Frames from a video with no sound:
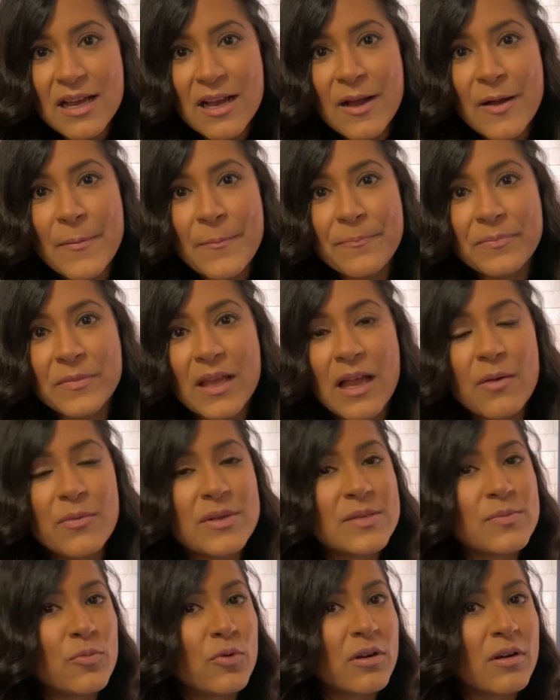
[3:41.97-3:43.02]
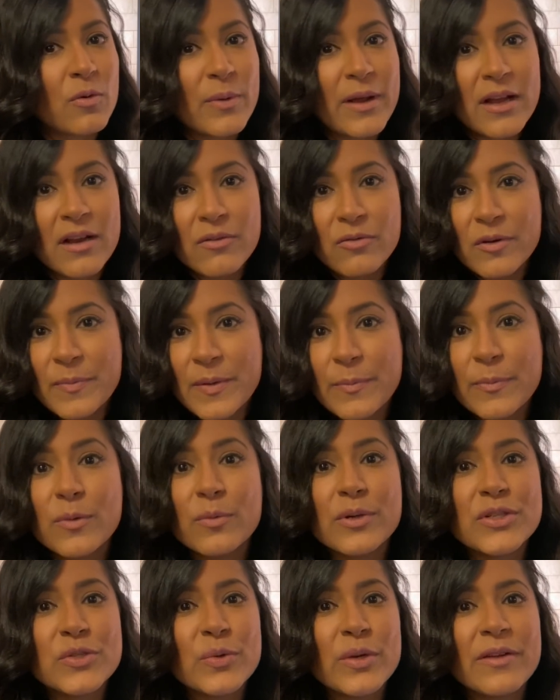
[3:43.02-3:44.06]
I was more aware of what people
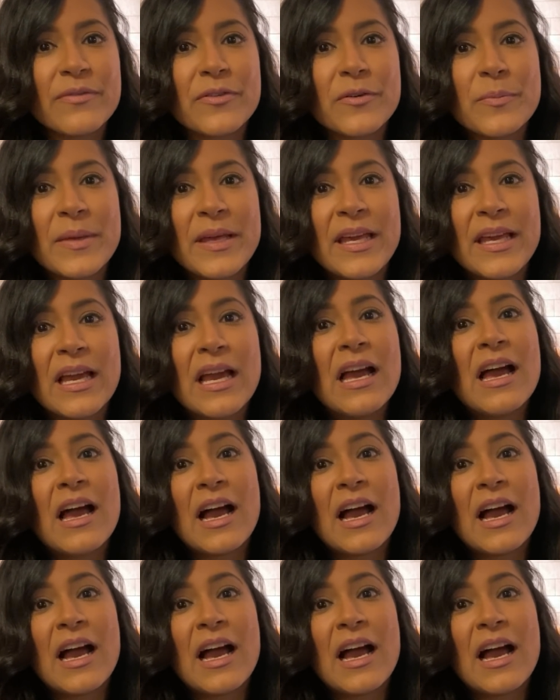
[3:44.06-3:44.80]
were doing for me.